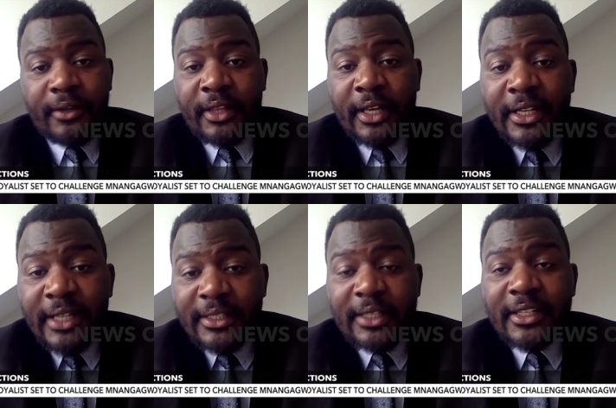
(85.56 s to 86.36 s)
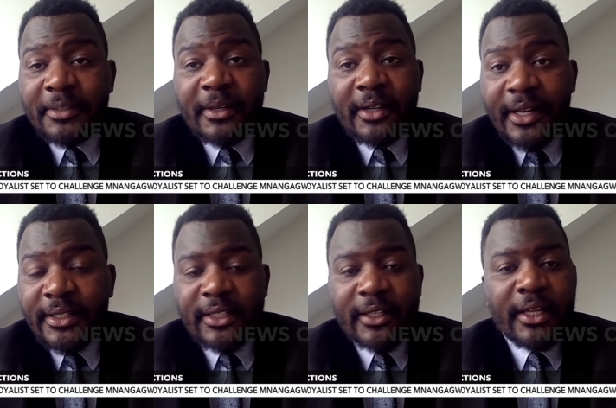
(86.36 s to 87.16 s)
the letters that he's been
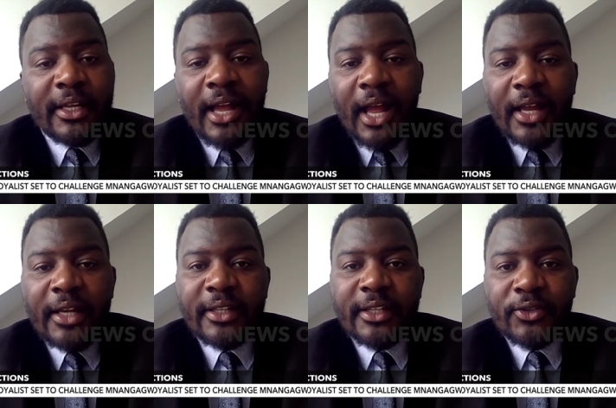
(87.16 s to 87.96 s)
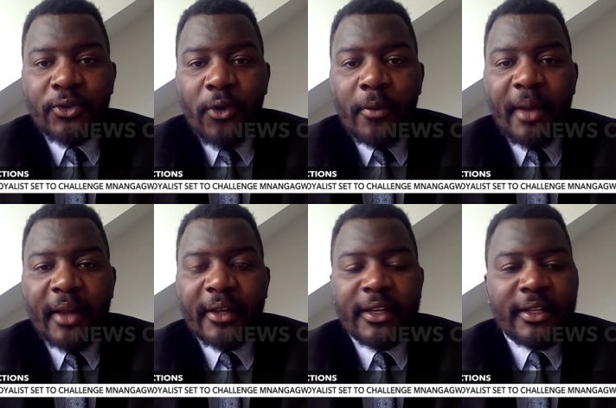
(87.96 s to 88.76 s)
writing are anything to go
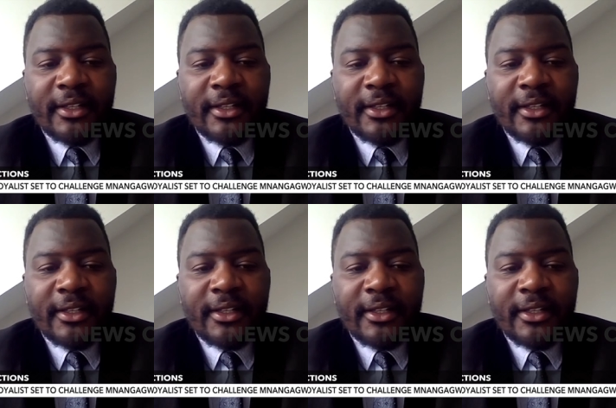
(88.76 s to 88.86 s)
by.